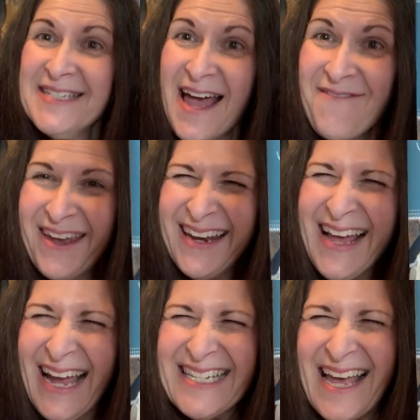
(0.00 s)
Devin,
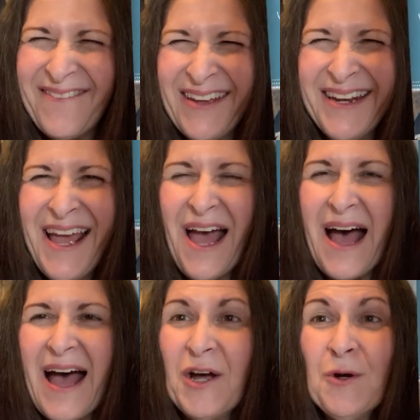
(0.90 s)
hi Devin,
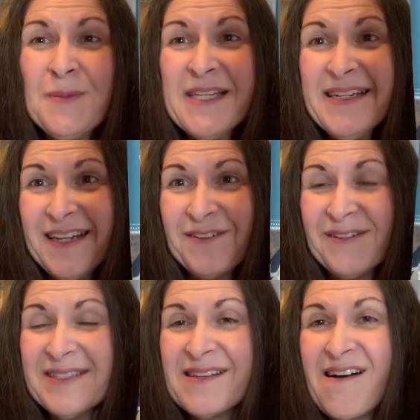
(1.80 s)
uh, Hoops and
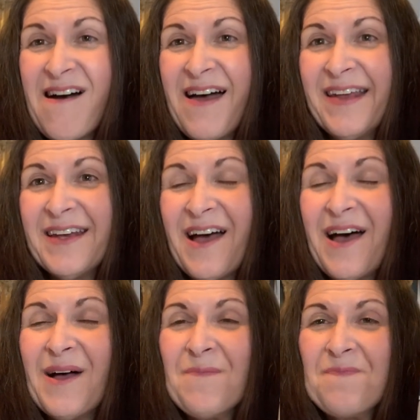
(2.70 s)
Needles on
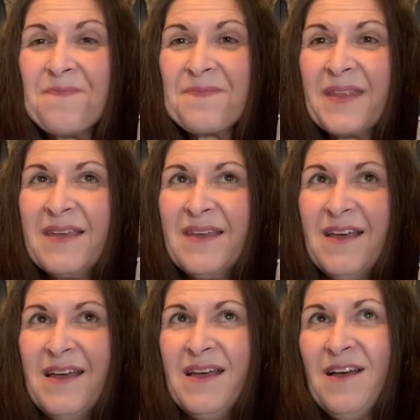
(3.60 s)
um,
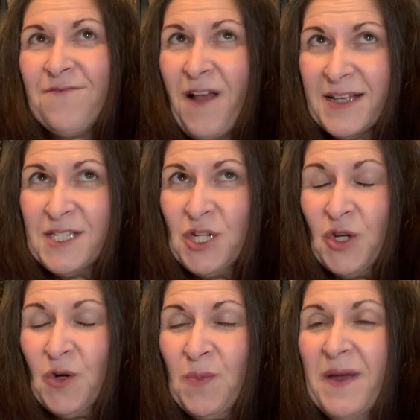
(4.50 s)
Floss
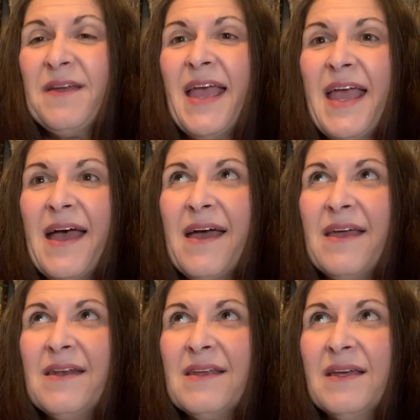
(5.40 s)
Tube
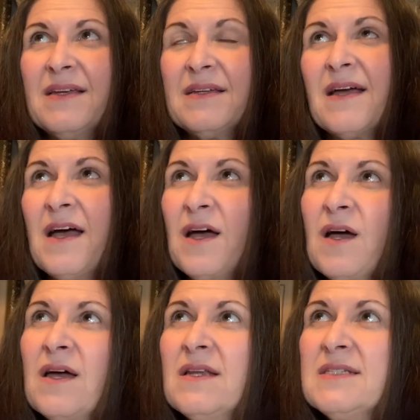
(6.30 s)
and
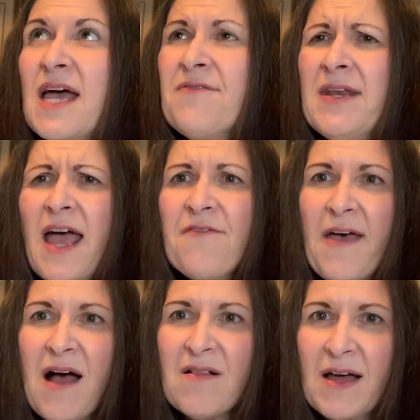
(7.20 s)
uh, Devin FL
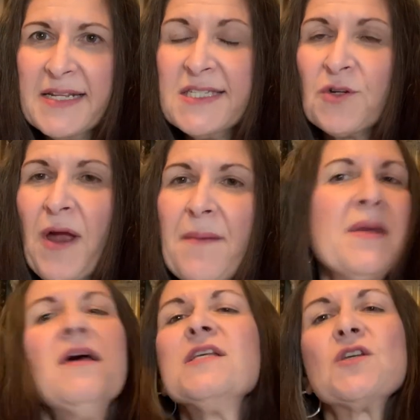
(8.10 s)
on Instagram.
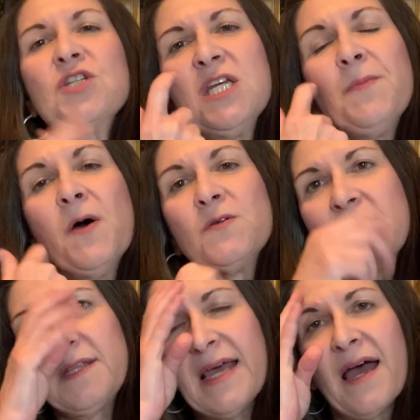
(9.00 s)
So she
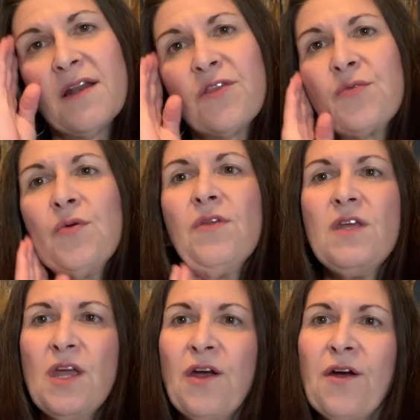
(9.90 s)
posted that through the
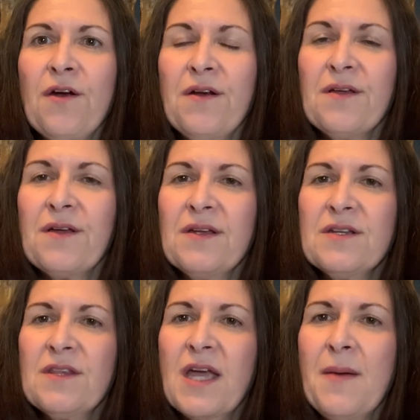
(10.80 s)
year,
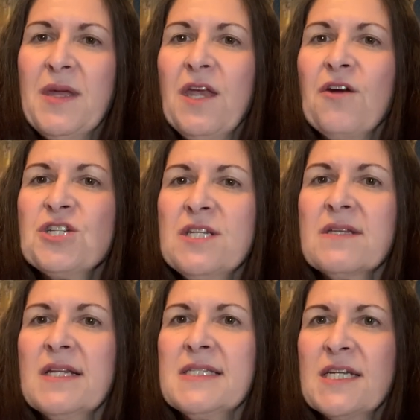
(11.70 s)
the coming year, she's
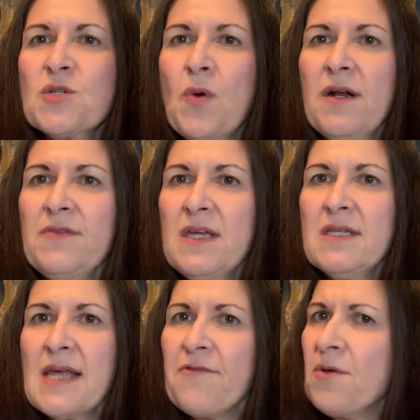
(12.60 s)
gonna stitch one of
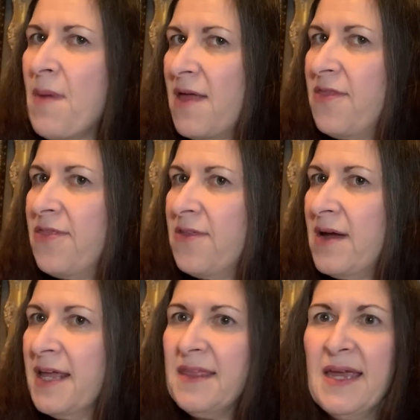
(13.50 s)
these every month,
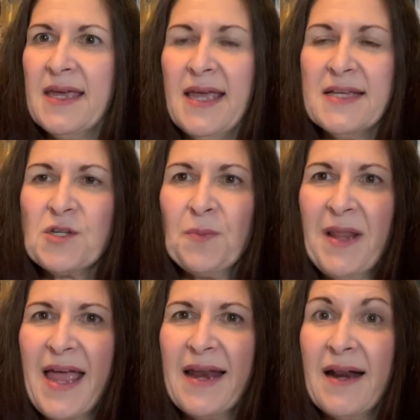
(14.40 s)
I think is her
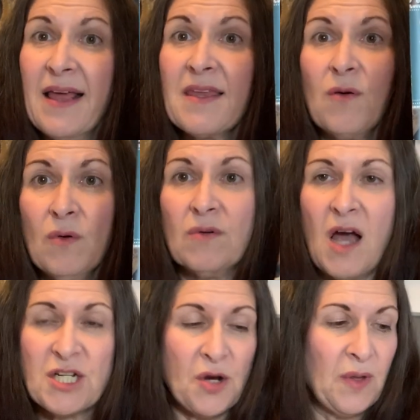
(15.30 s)
plan. And I thought, oh
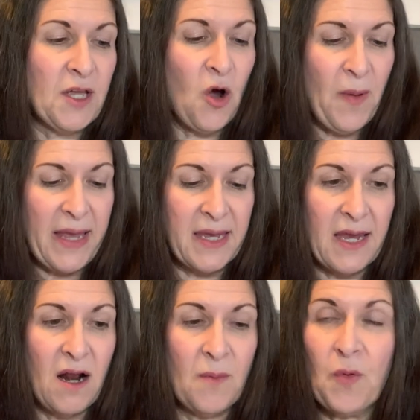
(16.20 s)
gosh, I really hope I can
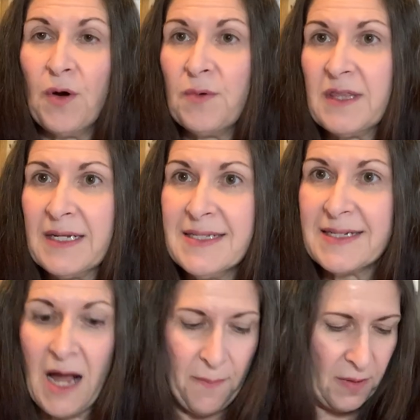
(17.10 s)
get on board with at least
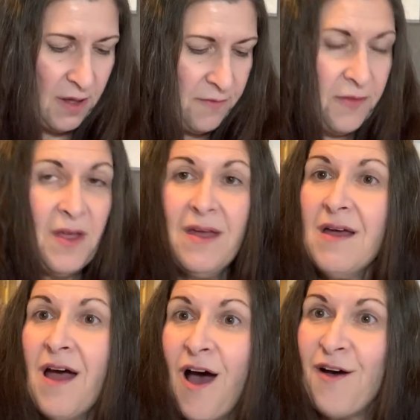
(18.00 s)
a couple of,
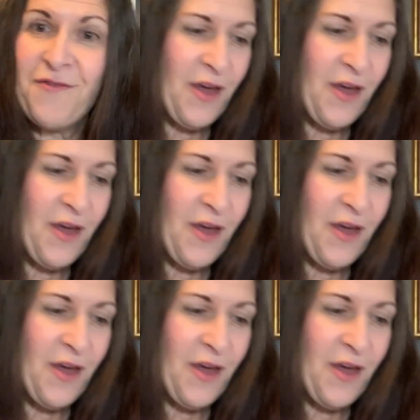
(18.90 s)
of